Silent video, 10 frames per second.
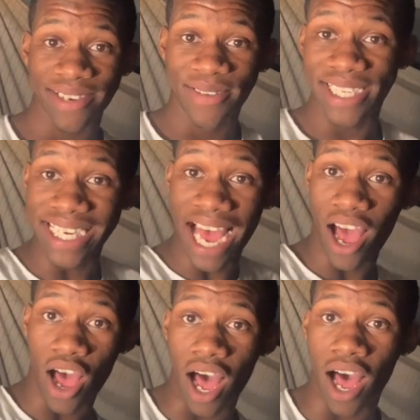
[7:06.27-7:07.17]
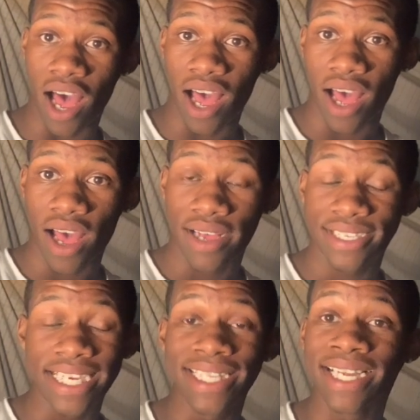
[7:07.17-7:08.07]
when she that, uh,
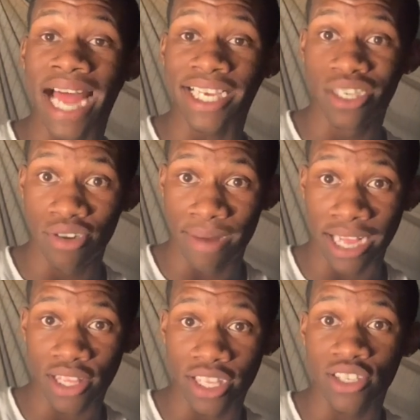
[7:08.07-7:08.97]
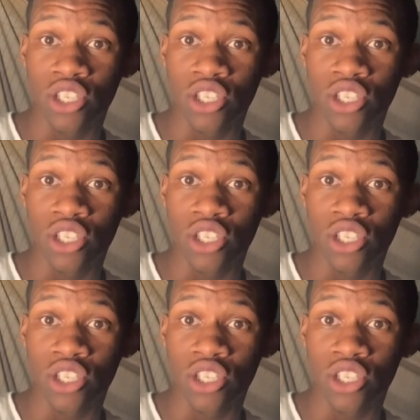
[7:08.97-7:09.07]
she looked like she was about to